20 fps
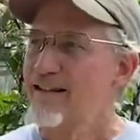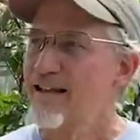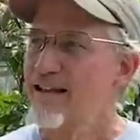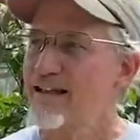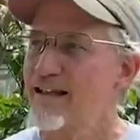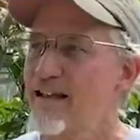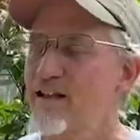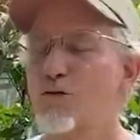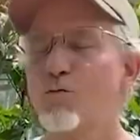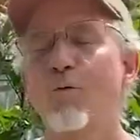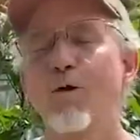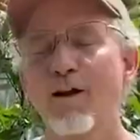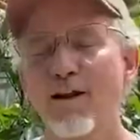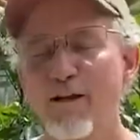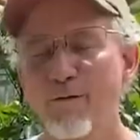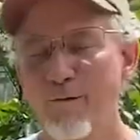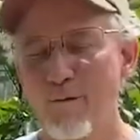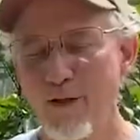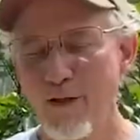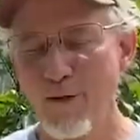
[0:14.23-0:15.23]
It's one of
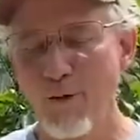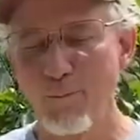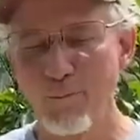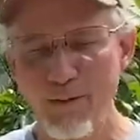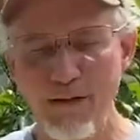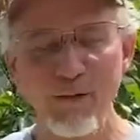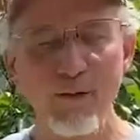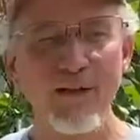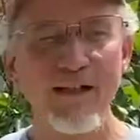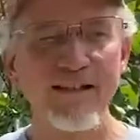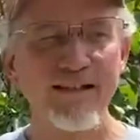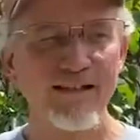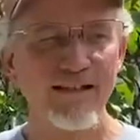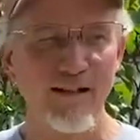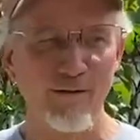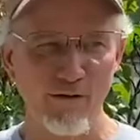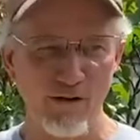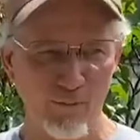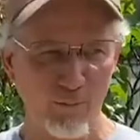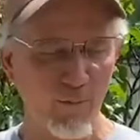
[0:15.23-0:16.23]
the real beauties
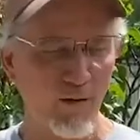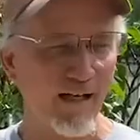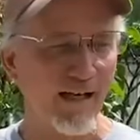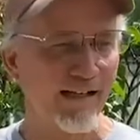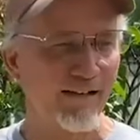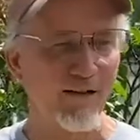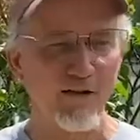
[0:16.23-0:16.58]
of spring.